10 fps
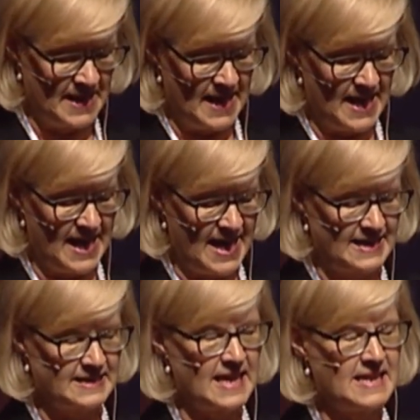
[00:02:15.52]
and
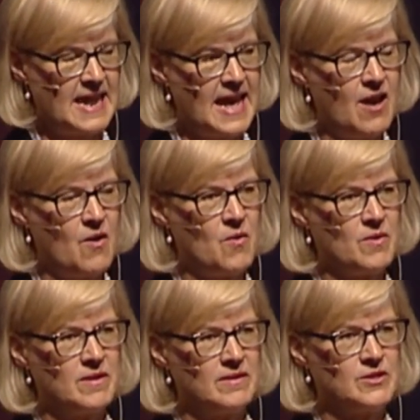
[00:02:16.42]
is now
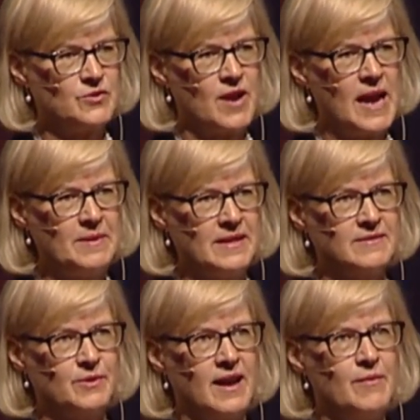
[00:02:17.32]
described as
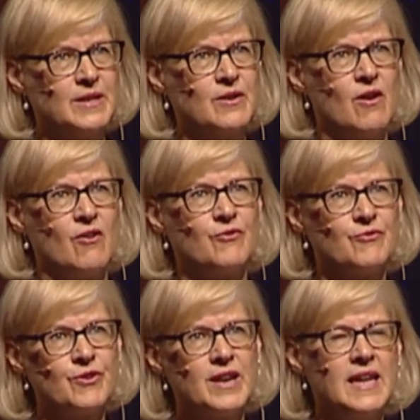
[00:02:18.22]
what I would call
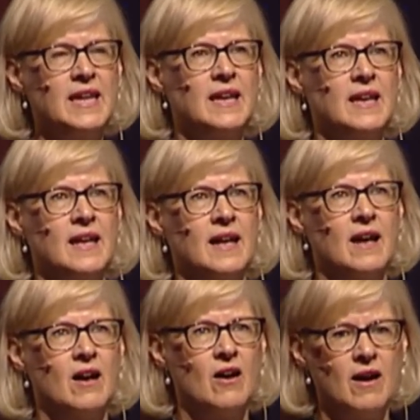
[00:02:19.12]
free,
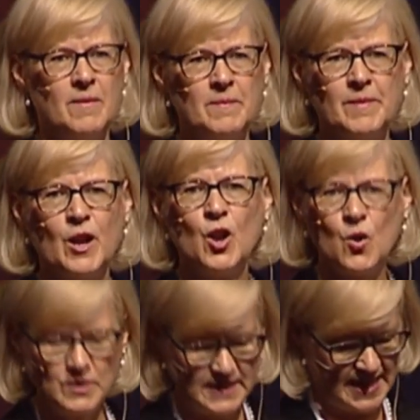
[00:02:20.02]

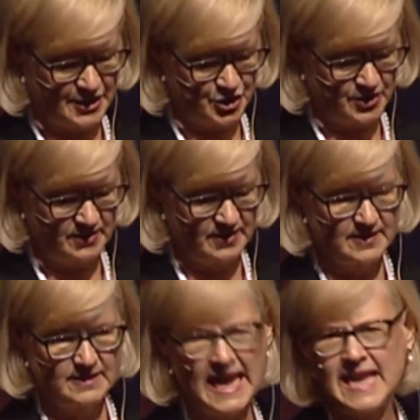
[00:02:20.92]
low-touch
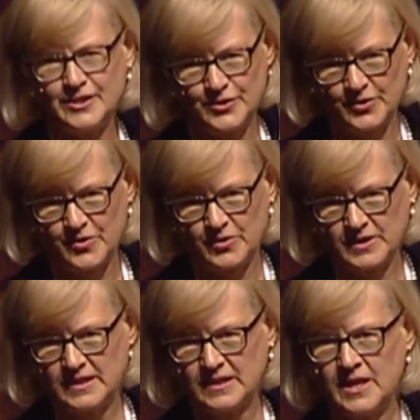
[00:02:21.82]
taster
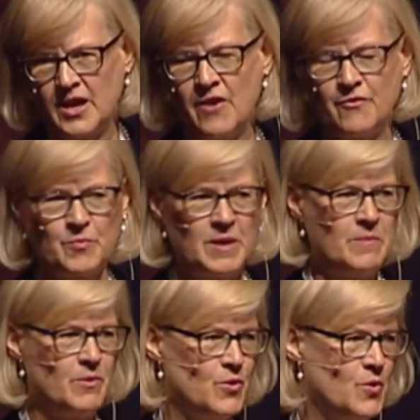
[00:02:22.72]
courses for
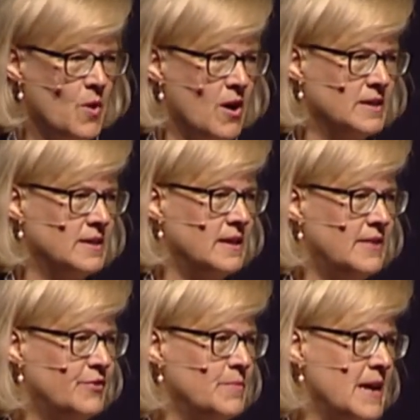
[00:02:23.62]
people who want
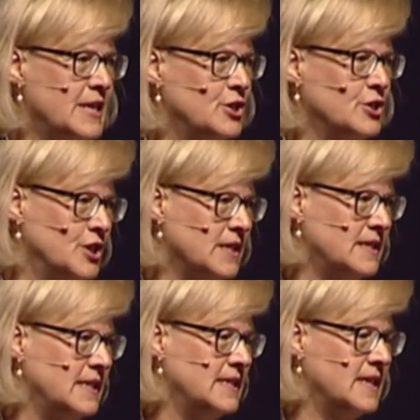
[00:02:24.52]
information just
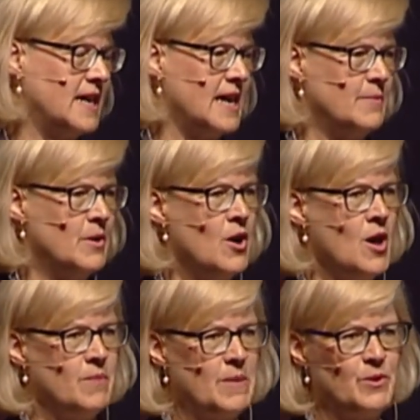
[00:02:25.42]
in time,
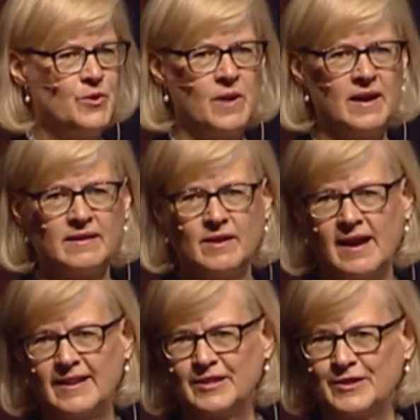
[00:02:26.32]
people who
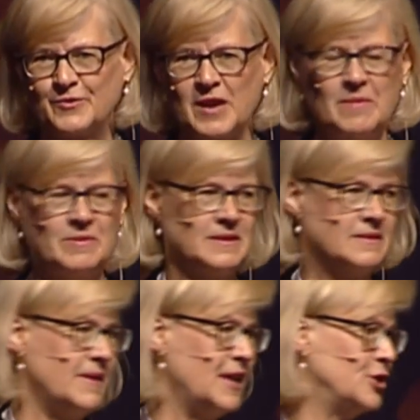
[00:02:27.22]
I describe as
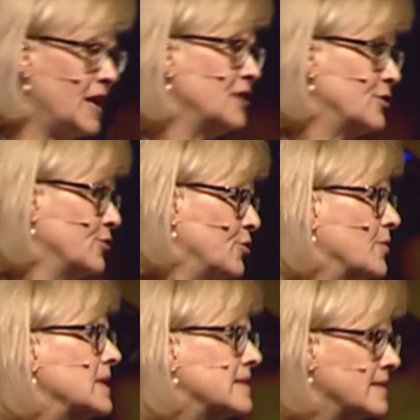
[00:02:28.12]
educational
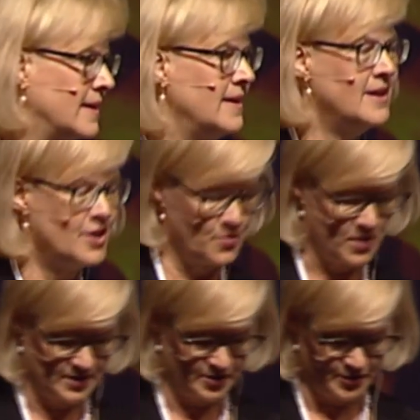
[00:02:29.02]
tourists who
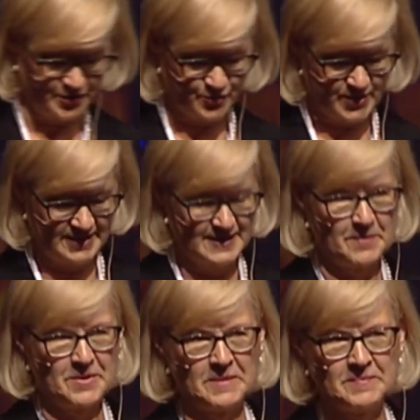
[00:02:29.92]
want to just try
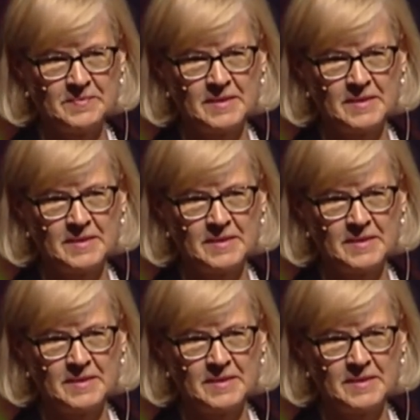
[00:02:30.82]
something.